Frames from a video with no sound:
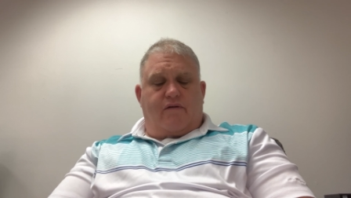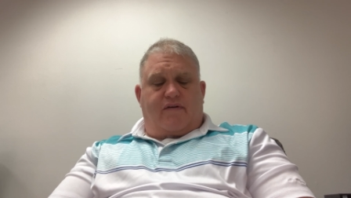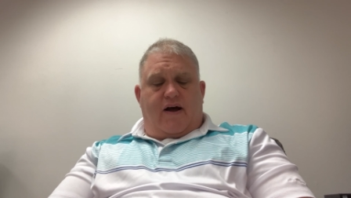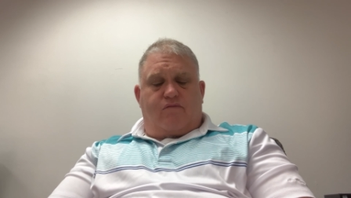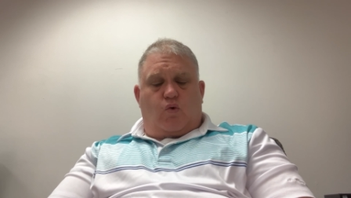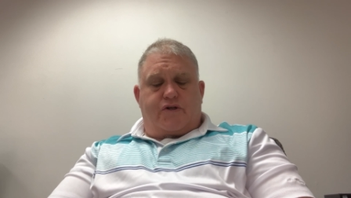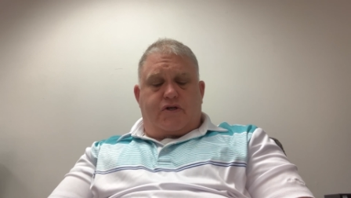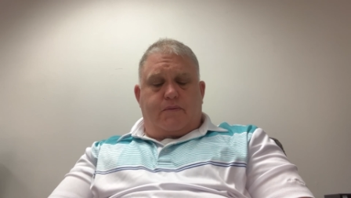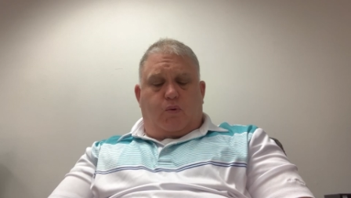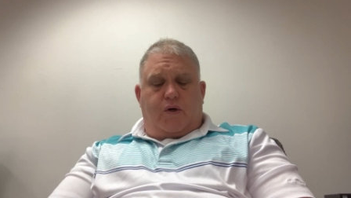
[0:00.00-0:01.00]

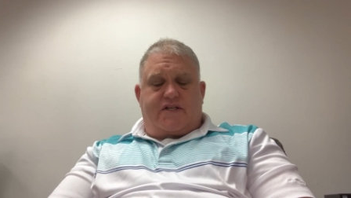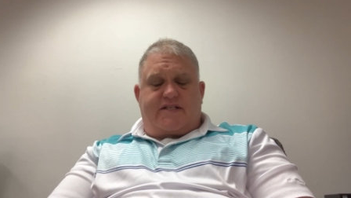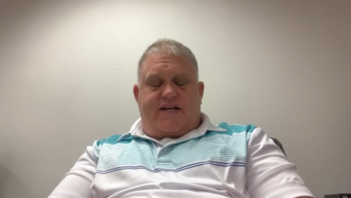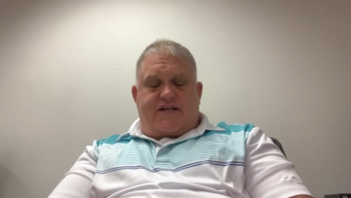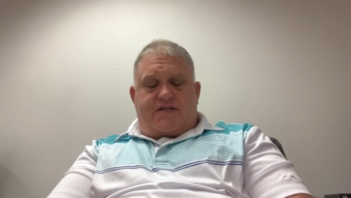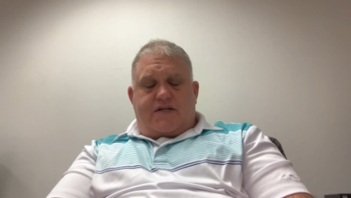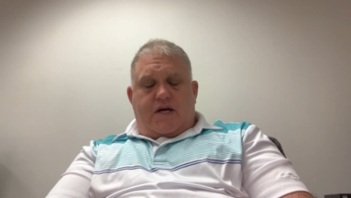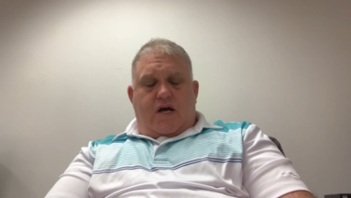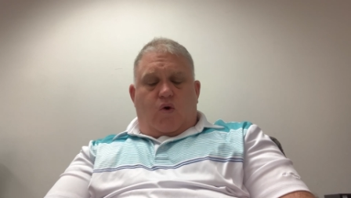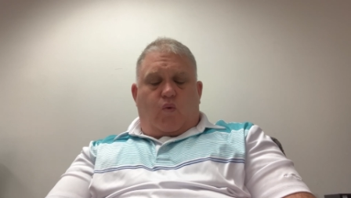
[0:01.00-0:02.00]
512.6,
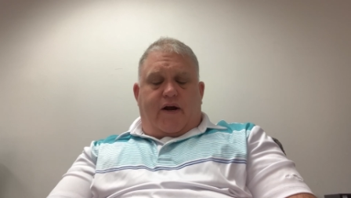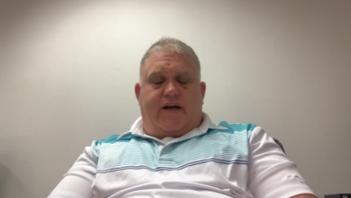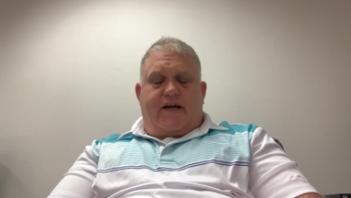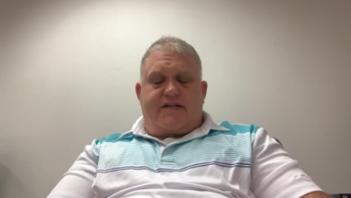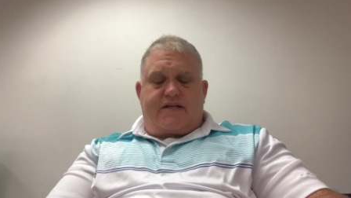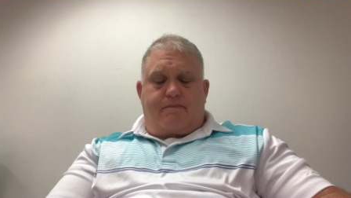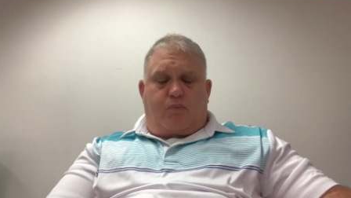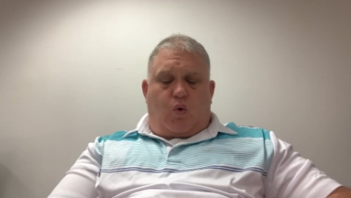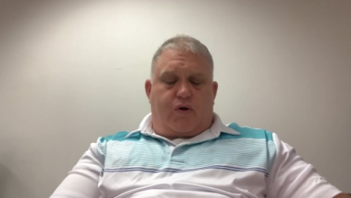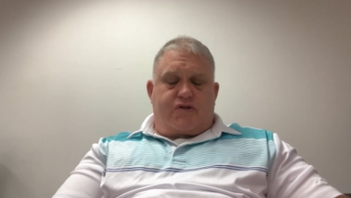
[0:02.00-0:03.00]
recognize the
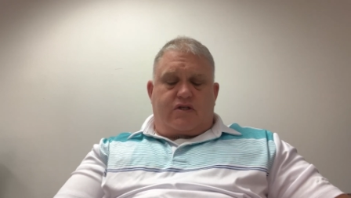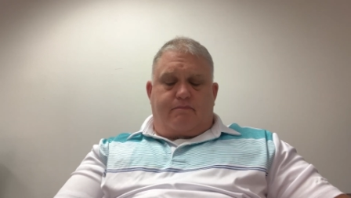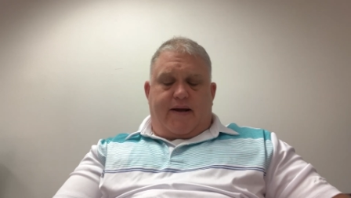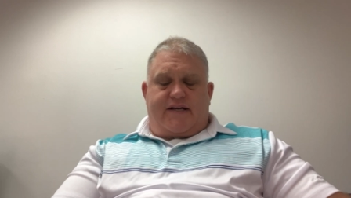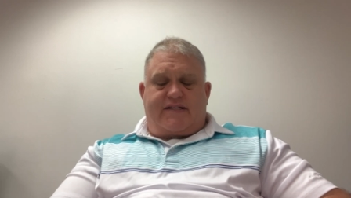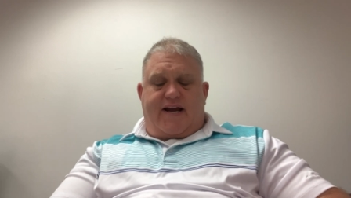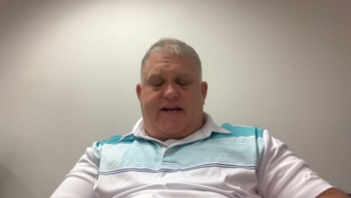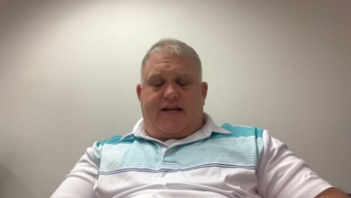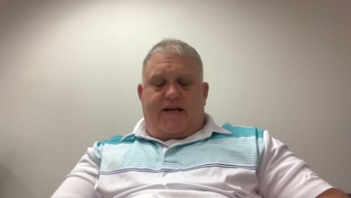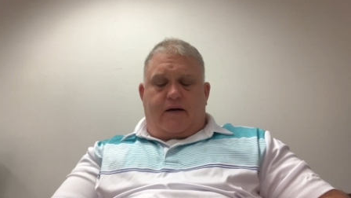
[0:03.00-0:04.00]
importance of
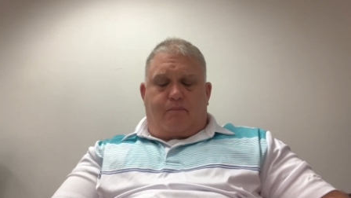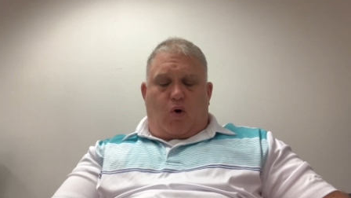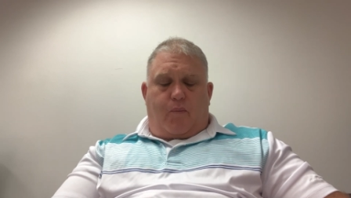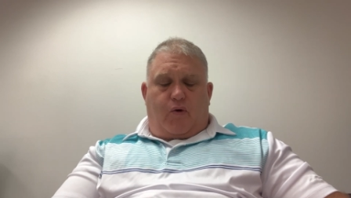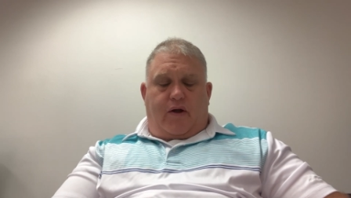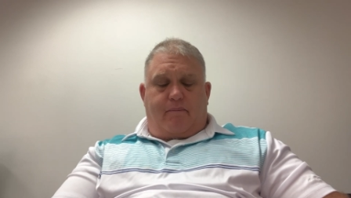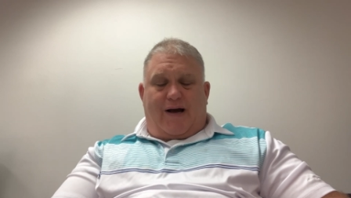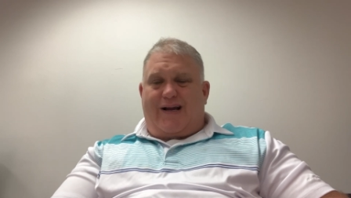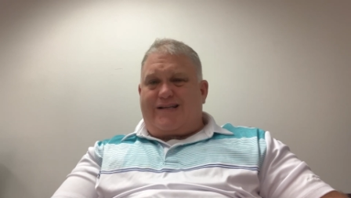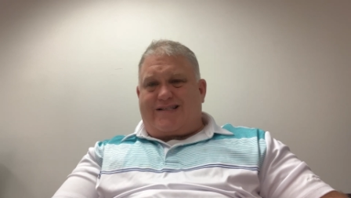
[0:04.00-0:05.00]
maintaining an appropriate
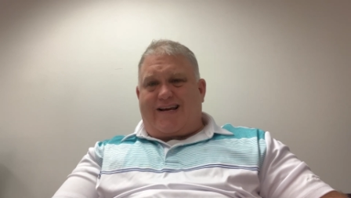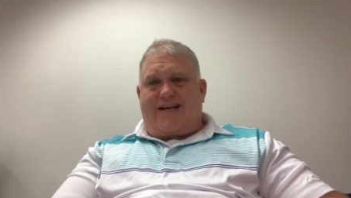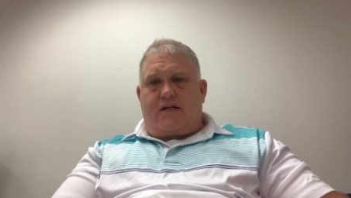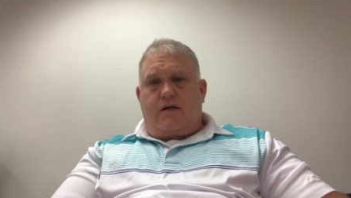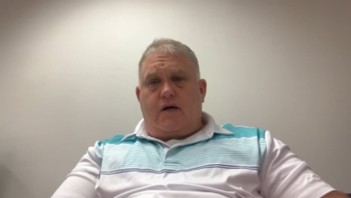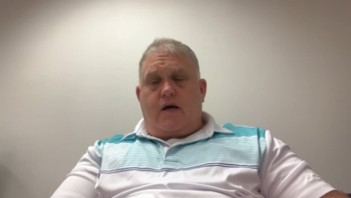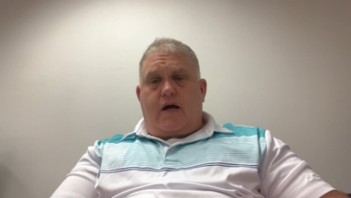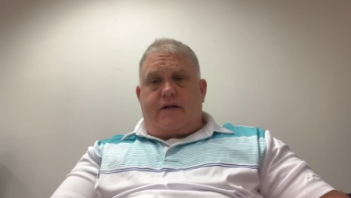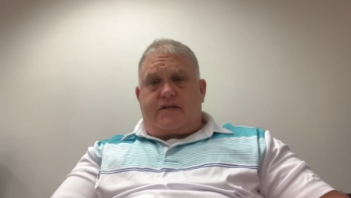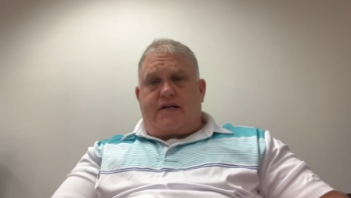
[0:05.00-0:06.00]
mindset
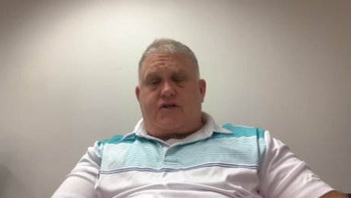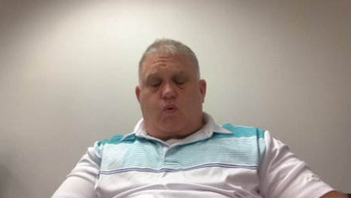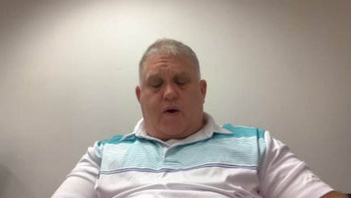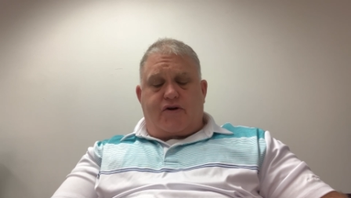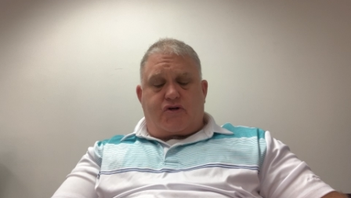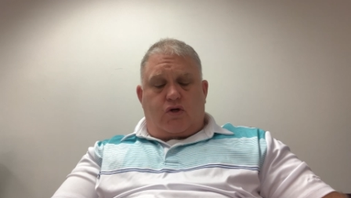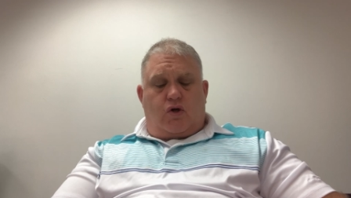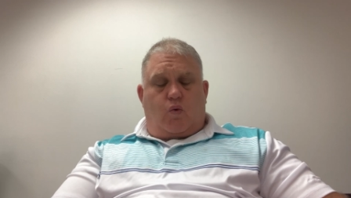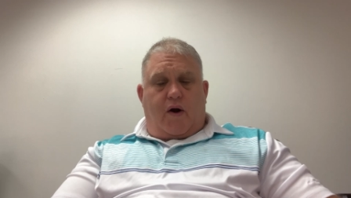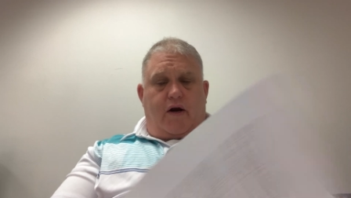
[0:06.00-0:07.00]
and situational
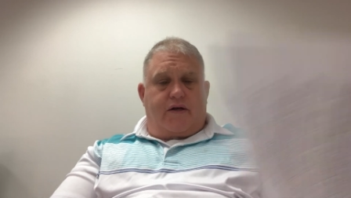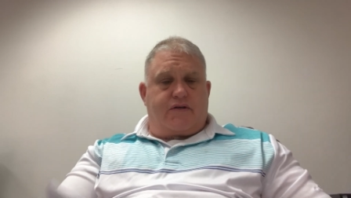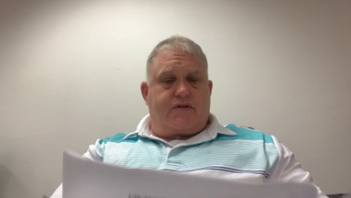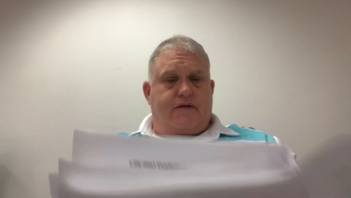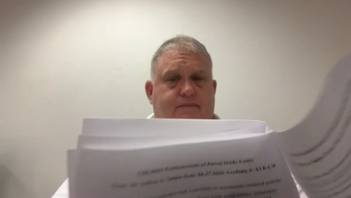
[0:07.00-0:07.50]
awareness.